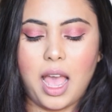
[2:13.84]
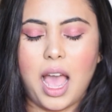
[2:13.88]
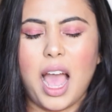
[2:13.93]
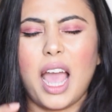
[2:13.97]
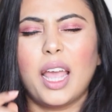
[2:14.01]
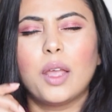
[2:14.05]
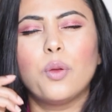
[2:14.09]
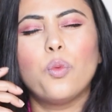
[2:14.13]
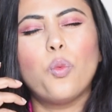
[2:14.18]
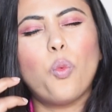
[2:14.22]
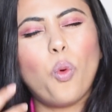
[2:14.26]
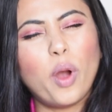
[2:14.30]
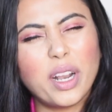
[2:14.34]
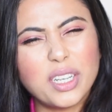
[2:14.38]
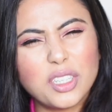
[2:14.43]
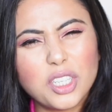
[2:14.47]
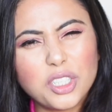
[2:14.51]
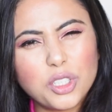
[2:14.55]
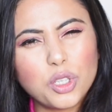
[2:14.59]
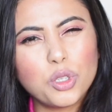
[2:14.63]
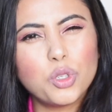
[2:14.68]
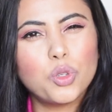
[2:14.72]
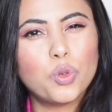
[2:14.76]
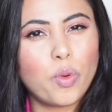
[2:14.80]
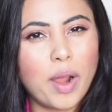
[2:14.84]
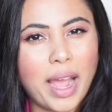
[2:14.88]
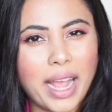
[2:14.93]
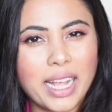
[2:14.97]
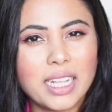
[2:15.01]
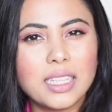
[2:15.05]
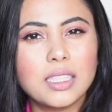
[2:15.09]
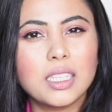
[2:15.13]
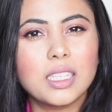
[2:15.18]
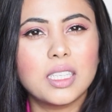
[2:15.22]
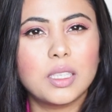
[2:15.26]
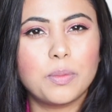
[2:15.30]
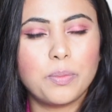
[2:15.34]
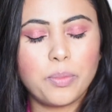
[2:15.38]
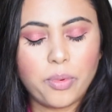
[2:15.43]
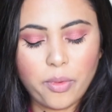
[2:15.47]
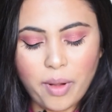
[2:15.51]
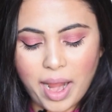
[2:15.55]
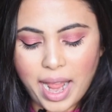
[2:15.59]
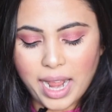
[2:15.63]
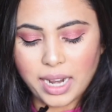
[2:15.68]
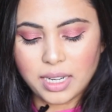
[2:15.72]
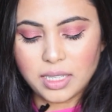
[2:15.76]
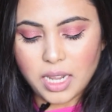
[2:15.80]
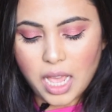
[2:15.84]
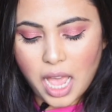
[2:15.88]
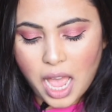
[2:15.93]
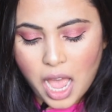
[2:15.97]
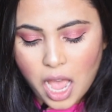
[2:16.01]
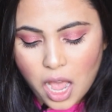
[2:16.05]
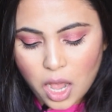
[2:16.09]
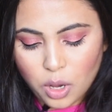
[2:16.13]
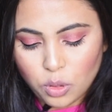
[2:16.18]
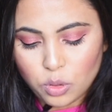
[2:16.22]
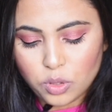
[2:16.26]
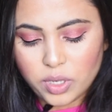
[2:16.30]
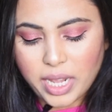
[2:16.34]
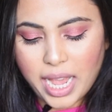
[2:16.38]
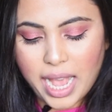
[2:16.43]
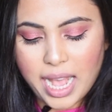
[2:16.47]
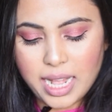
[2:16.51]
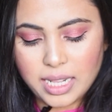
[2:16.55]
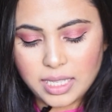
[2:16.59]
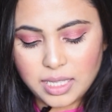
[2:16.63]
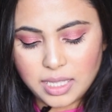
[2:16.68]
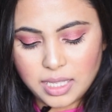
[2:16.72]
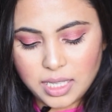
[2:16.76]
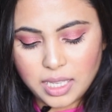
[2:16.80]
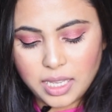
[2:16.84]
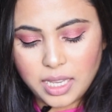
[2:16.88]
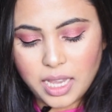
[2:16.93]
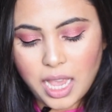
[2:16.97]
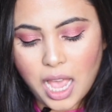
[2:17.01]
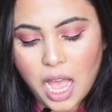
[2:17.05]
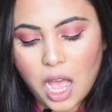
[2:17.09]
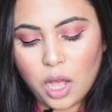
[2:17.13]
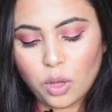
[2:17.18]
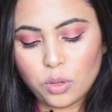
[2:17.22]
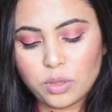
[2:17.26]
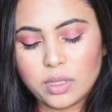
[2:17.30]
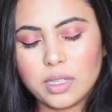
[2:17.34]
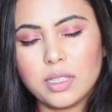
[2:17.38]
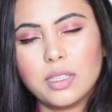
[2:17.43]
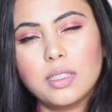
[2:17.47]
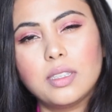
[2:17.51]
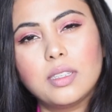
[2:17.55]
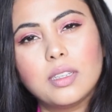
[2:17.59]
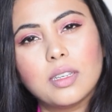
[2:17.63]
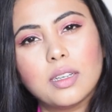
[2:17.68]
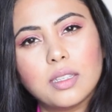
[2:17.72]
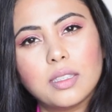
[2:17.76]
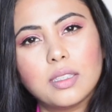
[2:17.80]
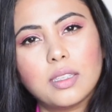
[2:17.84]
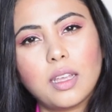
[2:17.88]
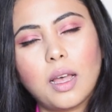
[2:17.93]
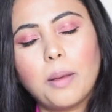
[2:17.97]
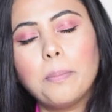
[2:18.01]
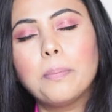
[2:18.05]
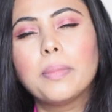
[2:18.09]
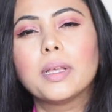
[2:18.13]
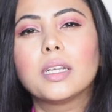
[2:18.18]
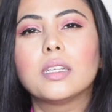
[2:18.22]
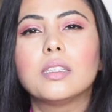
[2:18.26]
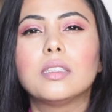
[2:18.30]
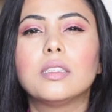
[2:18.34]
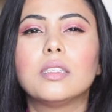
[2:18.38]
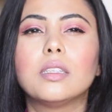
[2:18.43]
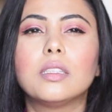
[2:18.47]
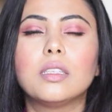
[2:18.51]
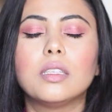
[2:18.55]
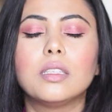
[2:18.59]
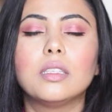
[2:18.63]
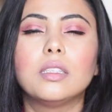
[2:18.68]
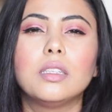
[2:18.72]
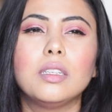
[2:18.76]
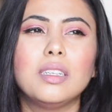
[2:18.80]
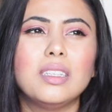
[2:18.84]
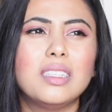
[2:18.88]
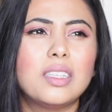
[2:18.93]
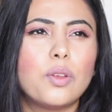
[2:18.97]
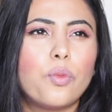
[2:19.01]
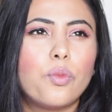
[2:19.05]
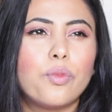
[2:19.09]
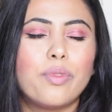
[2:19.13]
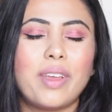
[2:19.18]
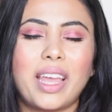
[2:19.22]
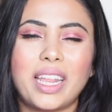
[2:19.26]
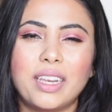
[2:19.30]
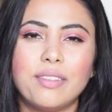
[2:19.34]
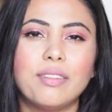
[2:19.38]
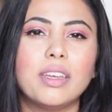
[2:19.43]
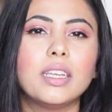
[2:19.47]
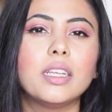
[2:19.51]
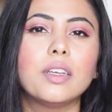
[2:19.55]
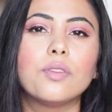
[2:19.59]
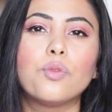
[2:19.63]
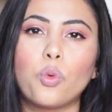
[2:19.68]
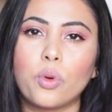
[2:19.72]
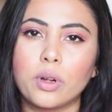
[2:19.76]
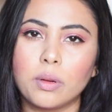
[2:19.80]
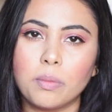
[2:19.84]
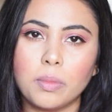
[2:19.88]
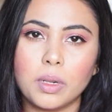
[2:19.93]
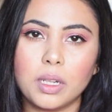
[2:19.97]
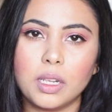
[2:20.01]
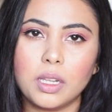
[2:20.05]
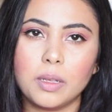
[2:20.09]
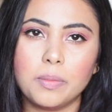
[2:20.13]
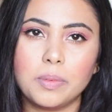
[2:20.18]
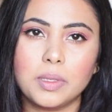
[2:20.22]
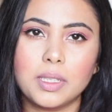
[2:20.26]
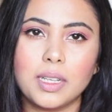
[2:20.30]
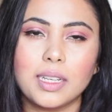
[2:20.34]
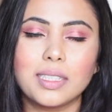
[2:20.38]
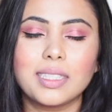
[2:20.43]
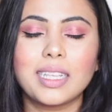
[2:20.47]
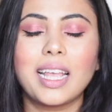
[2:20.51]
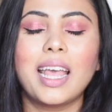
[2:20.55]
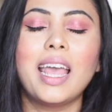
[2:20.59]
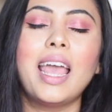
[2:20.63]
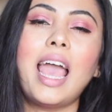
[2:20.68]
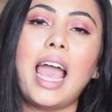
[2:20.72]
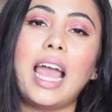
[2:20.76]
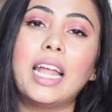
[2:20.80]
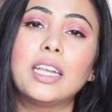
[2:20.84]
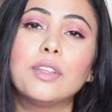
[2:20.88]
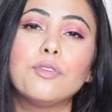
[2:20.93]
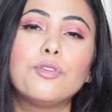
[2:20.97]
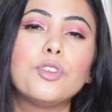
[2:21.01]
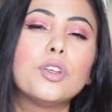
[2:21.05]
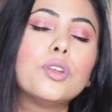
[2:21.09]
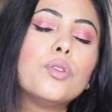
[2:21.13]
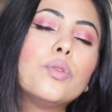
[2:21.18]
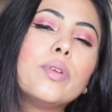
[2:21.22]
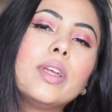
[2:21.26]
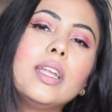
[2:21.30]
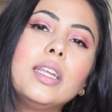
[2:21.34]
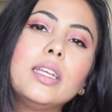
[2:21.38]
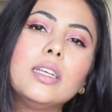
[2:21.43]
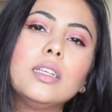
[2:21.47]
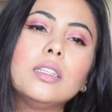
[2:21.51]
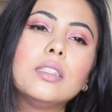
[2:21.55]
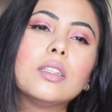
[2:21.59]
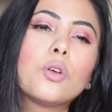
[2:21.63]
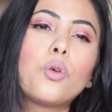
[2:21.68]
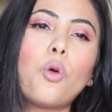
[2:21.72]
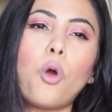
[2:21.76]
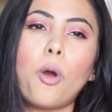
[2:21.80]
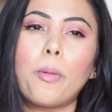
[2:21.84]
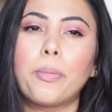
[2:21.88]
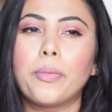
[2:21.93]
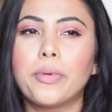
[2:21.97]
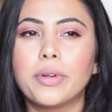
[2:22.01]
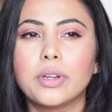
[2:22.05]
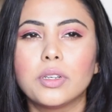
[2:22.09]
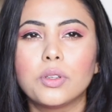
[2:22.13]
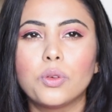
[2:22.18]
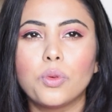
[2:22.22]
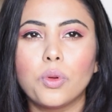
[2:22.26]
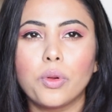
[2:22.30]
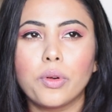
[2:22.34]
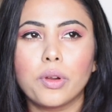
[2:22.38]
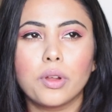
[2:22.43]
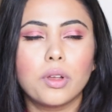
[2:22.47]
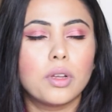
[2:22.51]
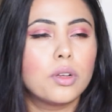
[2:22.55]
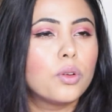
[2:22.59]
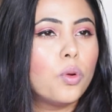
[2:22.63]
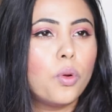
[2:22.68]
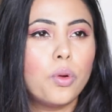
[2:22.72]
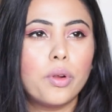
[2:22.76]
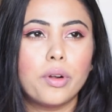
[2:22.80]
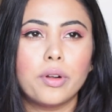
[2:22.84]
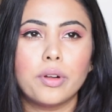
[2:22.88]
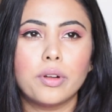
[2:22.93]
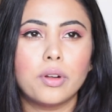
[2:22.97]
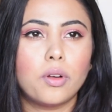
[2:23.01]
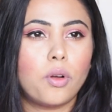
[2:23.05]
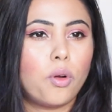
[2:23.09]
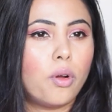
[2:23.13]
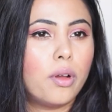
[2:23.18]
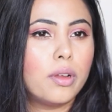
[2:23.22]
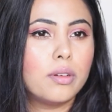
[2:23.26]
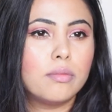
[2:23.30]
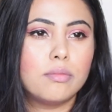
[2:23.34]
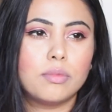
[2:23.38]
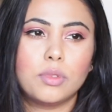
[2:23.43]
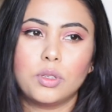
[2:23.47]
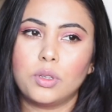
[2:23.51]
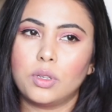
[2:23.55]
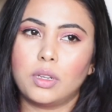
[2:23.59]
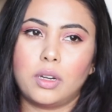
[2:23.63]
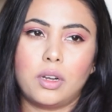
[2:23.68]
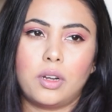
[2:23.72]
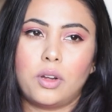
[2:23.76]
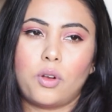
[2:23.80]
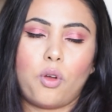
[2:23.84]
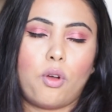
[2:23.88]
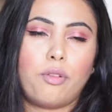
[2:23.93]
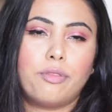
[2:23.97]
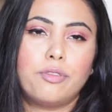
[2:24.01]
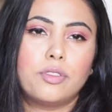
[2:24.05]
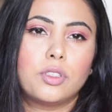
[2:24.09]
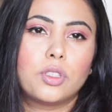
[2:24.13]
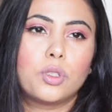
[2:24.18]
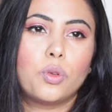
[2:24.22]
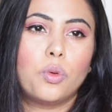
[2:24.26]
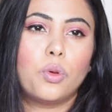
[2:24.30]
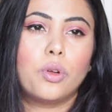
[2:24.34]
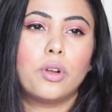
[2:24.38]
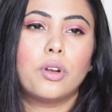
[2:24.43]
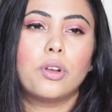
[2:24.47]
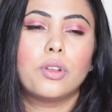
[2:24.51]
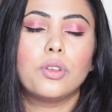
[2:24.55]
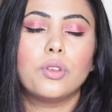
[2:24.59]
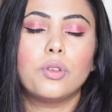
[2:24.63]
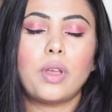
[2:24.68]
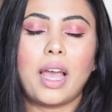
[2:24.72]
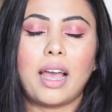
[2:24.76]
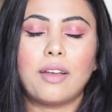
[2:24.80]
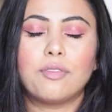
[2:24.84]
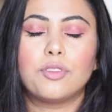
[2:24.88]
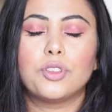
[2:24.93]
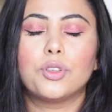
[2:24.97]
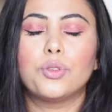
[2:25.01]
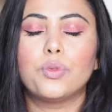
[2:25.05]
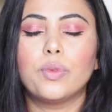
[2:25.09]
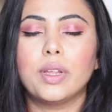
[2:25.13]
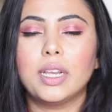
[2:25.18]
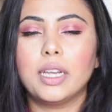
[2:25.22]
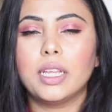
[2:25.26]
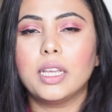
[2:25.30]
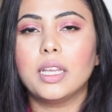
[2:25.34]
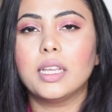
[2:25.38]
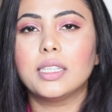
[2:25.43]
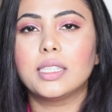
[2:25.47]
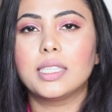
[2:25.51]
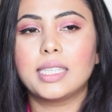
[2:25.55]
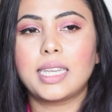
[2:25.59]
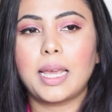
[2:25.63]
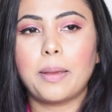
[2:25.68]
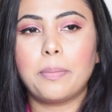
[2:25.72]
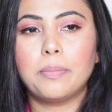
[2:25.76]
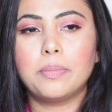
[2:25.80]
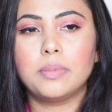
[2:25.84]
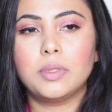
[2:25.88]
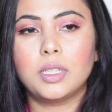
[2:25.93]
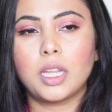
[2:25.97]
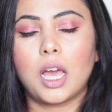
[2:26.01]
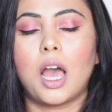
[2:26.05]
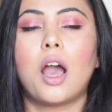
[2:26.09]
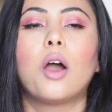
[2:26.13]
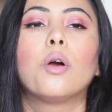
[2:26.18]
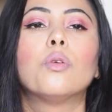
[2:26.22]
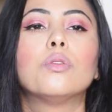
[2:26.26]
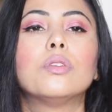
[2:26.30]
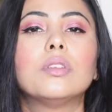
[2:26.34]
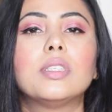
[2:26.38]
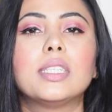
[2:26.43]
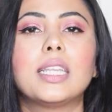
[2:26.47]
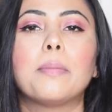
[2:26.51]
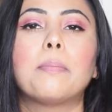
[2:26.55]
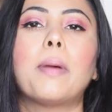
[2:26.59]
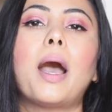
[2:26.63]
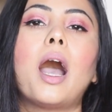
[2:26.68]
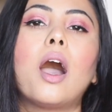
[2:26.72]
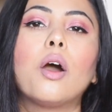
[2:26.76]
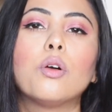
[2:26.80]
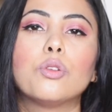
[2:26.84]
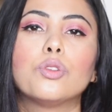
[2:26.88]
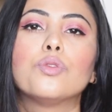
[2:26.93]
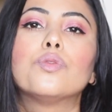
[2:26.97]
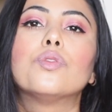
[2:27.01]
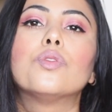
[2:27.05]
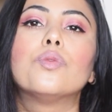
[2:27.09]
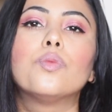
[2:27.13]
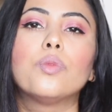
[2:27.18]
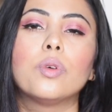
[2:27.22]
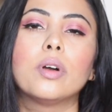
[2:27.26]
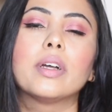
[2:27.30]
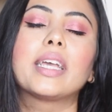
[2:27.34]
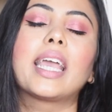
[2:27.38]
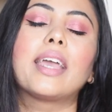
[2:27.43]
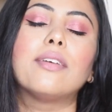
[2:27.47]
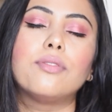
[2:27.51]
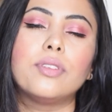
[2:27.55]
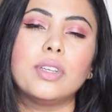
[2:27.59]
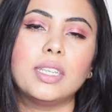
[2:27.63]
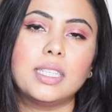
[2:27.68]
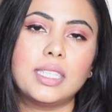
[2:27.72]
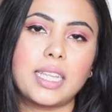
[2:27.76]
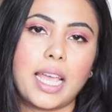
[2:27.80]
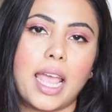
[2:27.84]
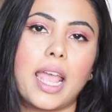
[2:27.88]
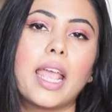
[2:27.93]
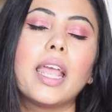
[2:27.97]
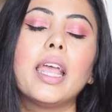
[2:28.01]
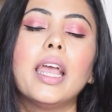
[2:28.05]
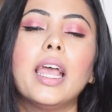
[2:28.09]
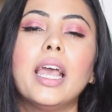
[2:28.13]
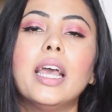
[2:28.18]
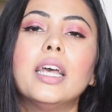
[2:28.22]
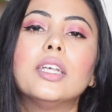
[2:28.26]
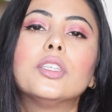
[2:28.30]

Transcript: I wanted to try this brand out and see how this turns up because these are very affordable lipsticks, and if you're really the corporate goer or you're an office goer, you have to really step out for work every day.